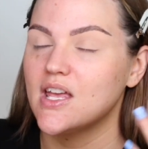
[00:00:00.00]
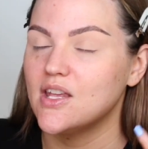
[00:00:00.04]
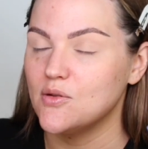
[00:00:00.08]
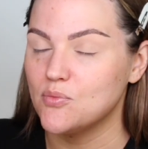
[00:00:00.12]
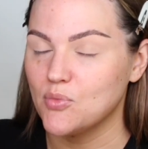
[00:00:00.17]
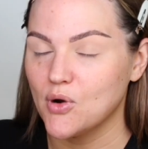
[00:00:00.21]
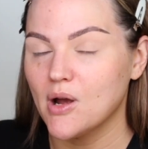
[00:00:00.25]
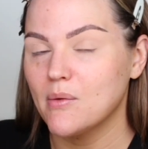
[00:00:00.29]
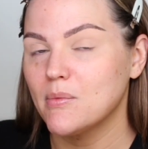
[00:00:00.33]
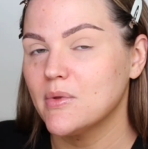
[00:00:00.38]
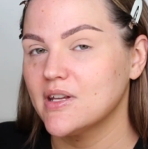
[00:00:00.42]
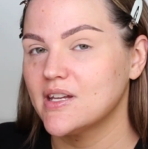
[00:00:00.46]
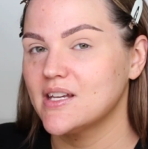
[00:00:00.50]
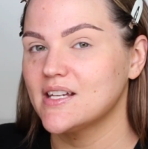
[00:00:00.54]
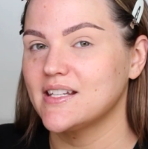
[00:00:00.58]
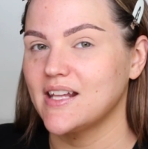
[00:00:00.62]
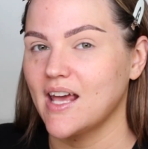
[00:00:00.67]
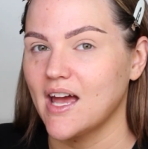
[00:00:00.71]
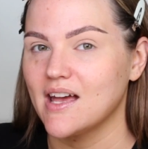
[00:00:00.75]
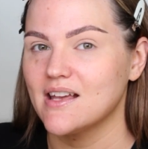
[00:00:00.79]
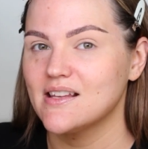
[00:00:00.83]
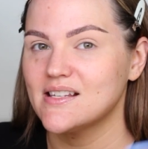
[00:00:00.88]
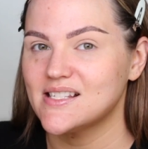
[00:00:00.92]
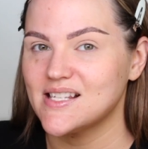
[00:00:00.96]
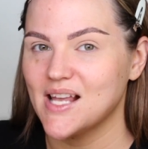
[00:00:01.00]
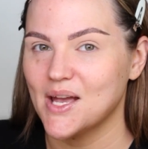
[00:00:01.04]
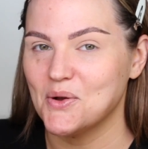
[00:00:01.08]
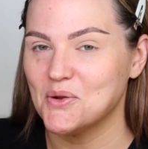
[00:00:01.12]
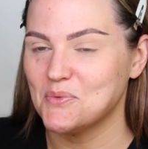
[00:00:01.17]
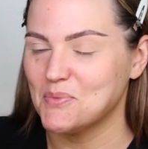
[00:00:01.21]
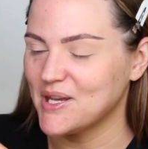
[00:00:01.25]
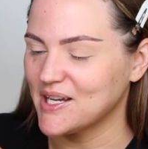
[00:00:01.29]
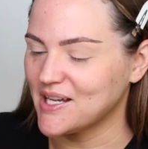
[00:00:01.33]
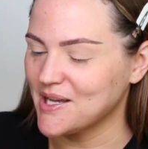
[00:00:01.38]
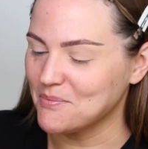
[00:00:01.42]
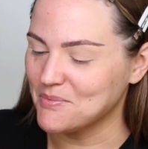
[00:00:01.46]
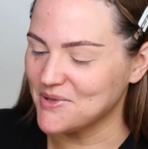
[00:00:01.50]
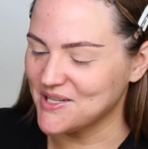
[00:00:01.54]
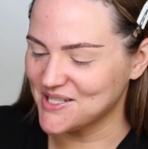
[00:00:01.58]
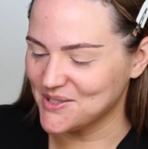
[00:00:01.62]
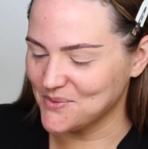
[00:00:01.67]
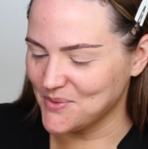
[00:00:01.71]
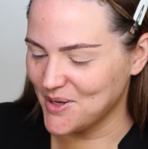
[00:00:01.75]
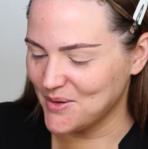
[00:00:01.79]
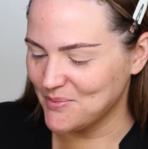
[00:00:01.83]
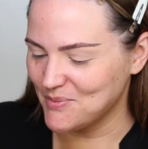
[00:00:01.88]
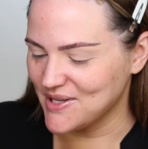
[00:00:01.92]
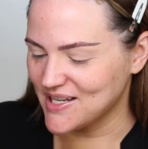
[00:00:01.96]
you probably could guess I would pick up this
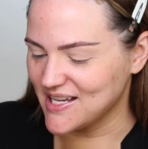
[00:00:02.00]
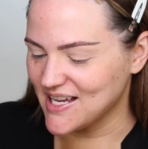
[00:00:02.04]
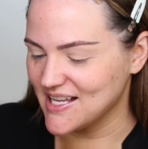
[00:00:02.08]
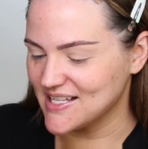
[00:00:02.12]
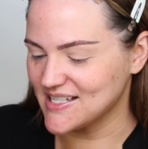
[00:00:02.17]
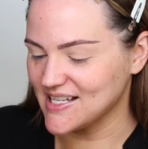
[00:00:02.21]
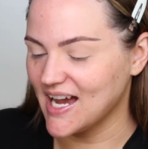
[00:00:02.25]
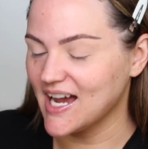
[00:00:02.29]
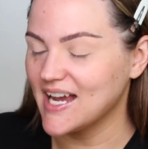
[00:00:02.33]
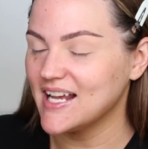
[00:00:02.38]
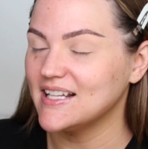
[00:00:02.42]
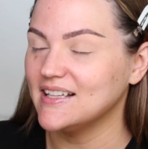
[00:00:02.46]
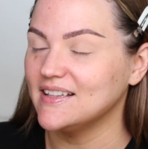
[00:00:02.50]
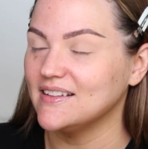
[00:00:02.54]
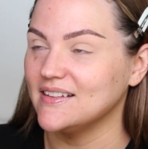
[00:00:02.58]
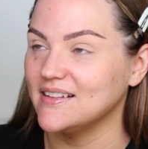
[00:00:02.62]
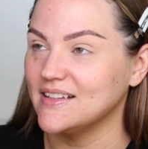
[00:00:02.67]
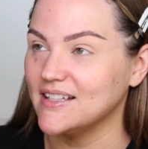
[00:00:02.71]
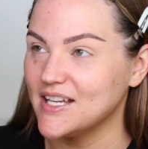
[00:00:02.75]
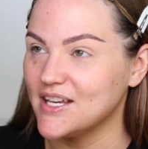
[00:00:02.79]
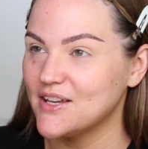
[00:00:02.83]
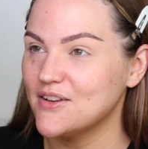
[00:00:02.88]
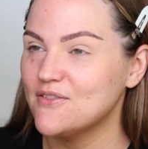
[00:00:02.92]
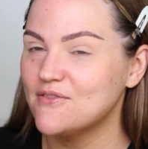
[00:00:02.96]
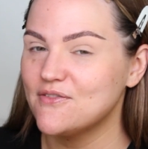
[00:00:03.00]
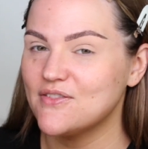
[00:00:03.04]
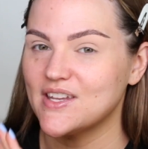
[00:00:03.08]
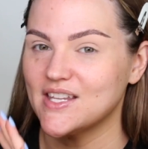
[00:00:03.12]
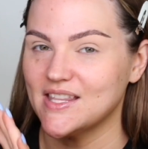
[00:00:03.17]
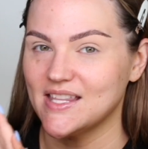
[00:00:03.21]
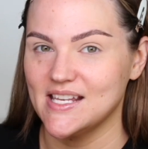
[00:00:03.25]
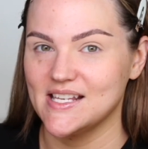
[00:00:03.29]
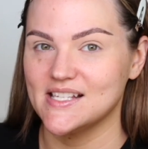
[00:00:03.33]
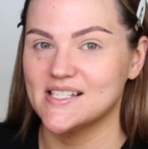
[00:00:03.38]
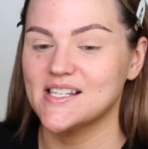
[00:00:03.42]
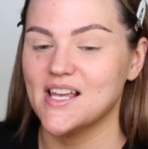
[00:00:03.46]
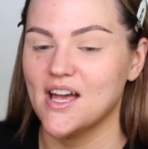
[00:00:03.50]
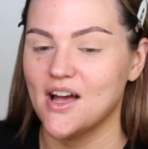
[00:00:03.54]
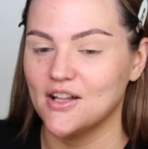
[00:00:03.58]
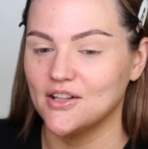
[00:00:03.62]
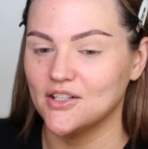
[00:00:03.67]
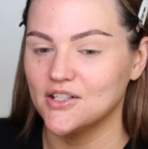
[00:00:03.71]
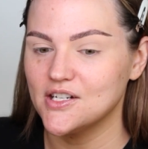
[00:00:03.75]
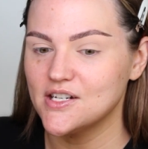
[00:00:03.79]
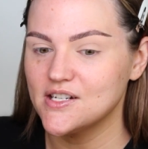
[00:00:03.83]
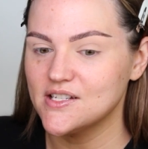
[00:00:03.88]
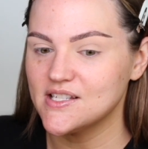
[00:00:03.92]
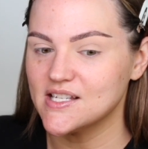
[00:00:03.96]
one because I live in these
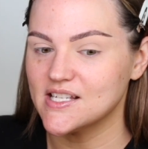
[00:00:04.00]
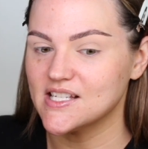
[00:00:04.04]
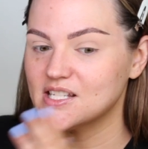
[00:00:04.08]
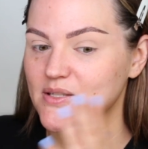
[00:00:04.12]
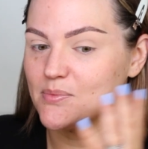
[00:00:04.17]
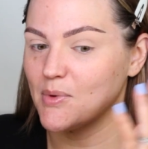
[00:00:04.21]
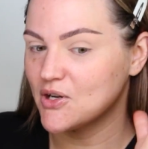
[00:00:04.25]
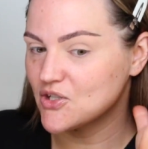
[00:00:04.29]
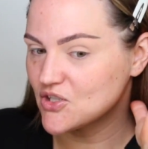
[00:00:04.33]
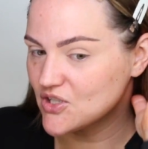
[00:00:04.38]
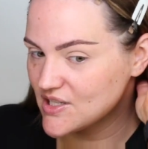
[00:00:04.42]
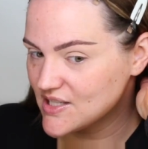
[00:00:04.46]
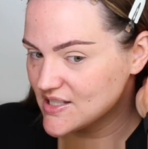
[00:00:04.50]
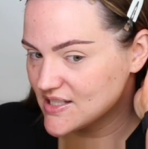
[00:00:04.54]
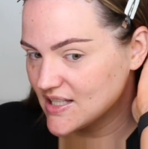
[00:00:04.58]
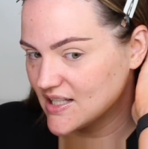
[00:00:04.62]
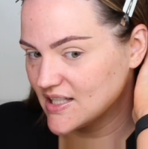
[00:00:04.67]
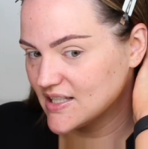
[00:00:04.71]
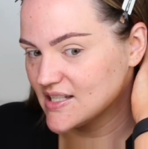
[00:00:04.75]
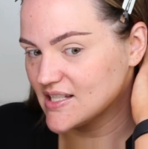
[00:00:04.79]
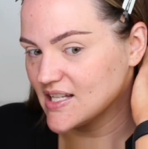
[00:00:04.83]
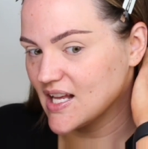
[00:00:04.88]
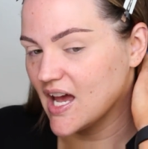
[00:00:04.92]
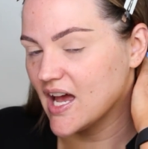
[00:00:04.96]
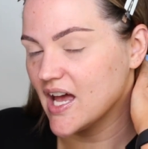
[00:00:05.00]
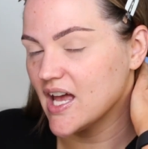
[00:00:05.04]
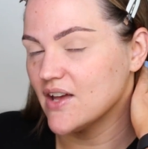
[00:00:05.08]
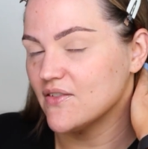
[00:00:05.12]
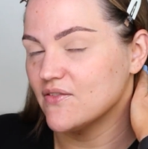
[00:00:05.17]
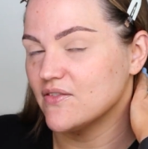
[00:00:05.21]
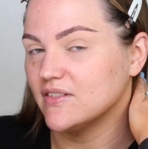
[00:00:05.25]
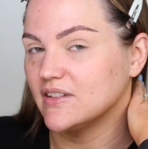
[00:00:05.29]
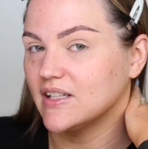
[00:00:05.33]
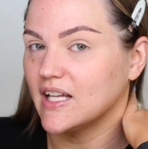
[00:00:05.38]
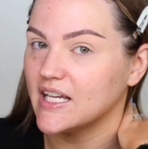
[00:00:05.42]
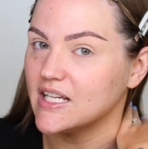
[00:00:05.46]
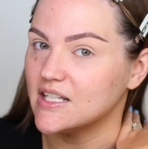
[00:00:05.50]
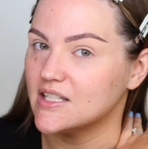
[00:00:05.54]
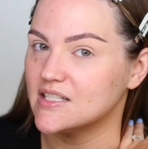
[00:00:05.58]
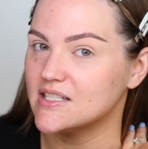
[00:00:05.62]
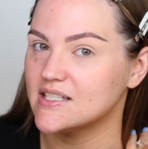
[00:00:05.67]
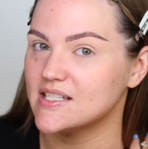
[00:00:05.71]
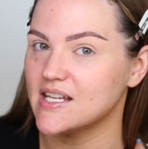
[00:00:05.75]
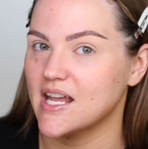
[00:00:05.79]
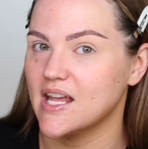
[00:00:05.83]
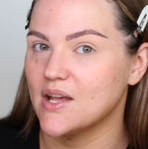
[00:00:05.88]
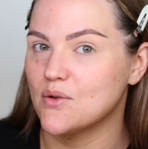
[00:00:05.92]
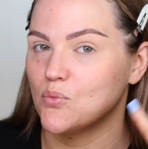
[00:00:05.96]
colors, especially since I've
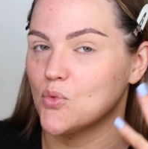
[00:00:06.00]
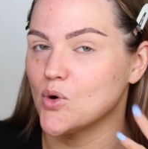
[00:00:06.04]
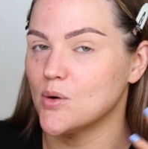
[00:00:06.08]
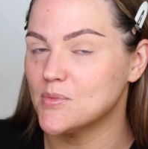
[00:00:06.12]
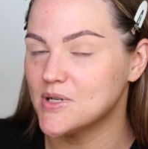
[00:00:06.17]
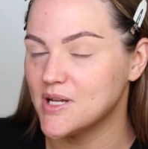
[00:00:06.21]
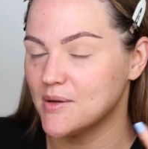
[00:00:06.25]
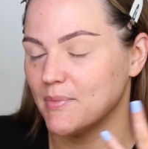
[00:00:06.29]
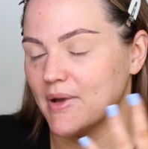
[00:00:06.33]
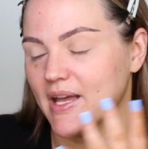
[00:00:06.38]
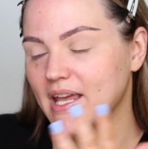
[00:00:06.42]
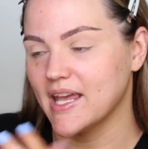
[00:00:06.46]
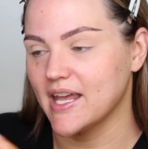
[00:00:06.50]
lightened and warmed up my